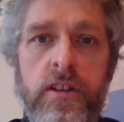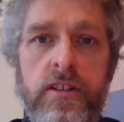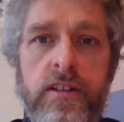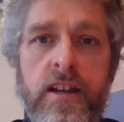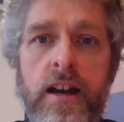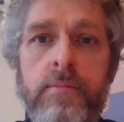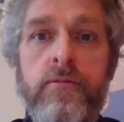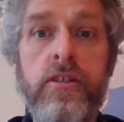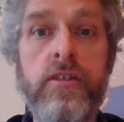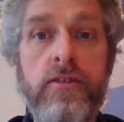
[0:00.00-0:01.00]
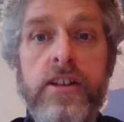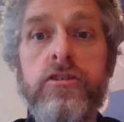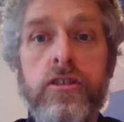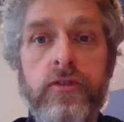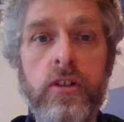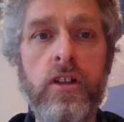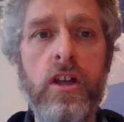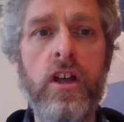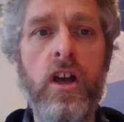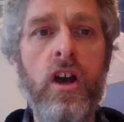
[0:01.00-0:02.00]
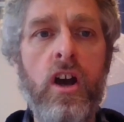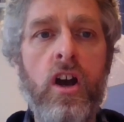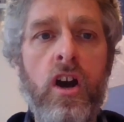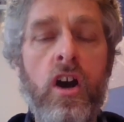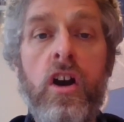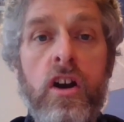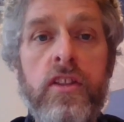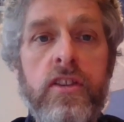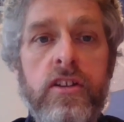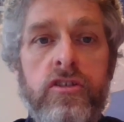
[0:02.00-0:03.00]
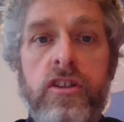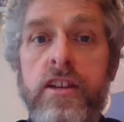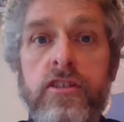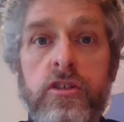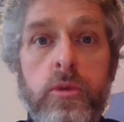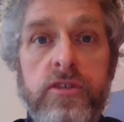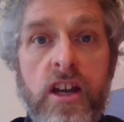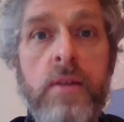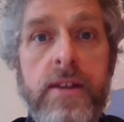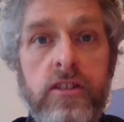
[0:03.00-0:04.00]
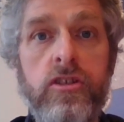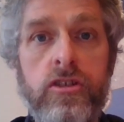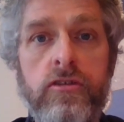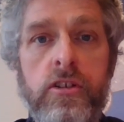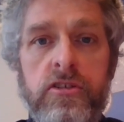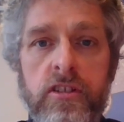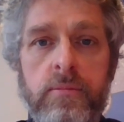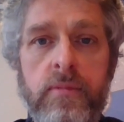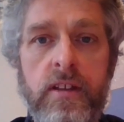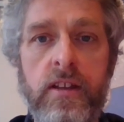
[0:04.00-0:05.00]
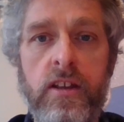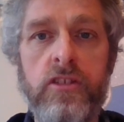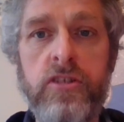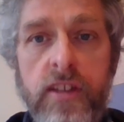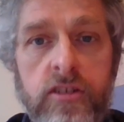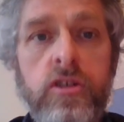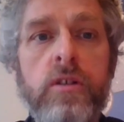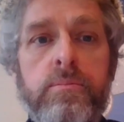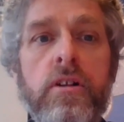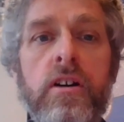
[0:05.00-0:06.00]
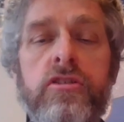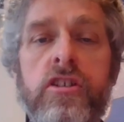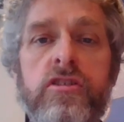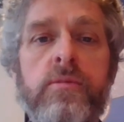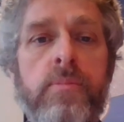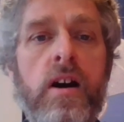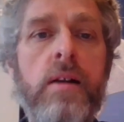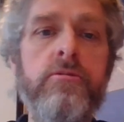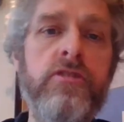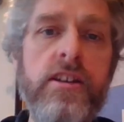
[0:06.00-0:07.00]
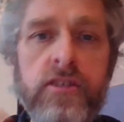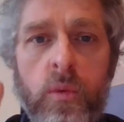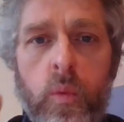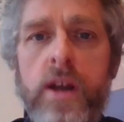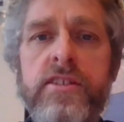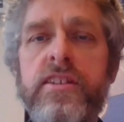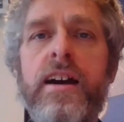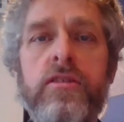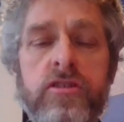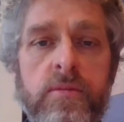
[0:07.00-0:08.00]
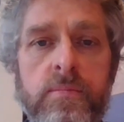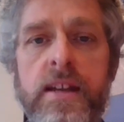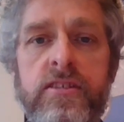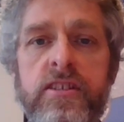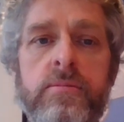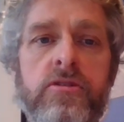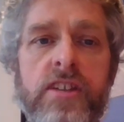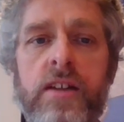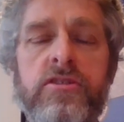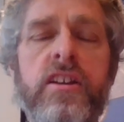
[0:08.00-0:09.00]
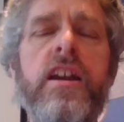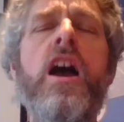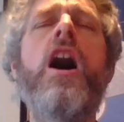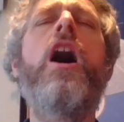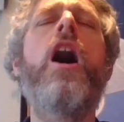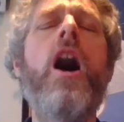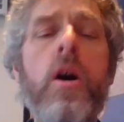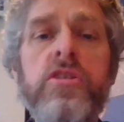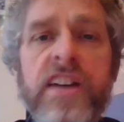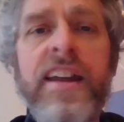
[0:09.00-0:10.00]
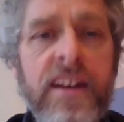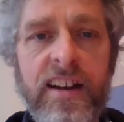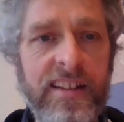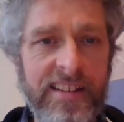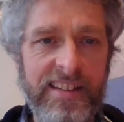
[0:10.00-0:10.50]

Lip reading: that had come for the festival heard that Jesus was coming to Jerusalem. So they took branches of palm trees and went out to meet him, shouting, "Hosanna!